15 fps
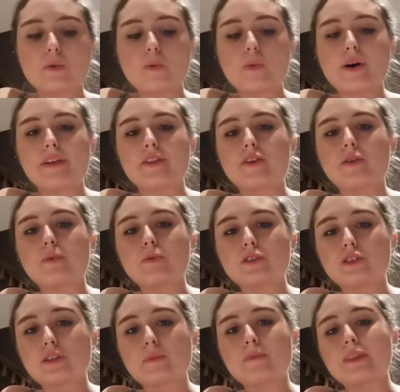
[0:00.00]
whether it was
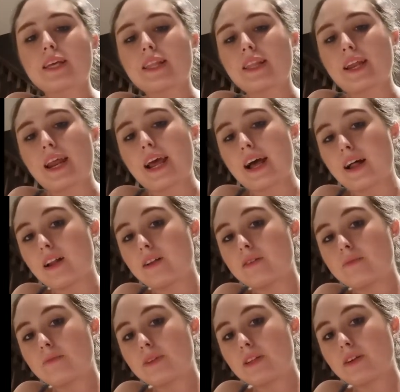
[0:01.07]
something that helped
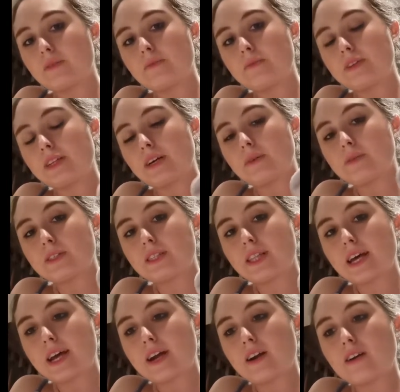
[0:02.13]
them that was
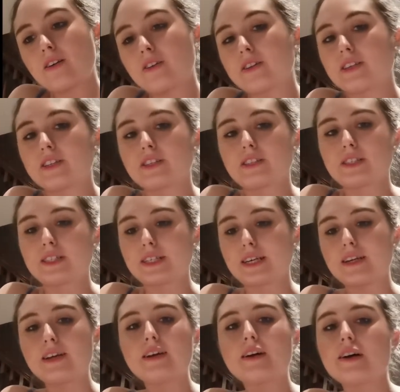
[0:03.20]
there or they just
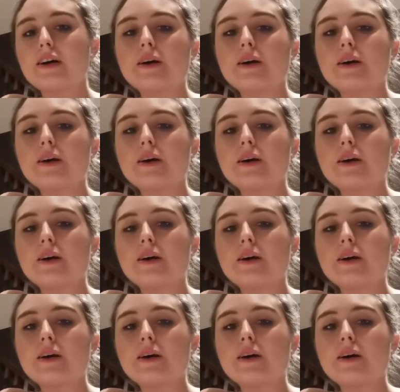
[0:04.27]
did it.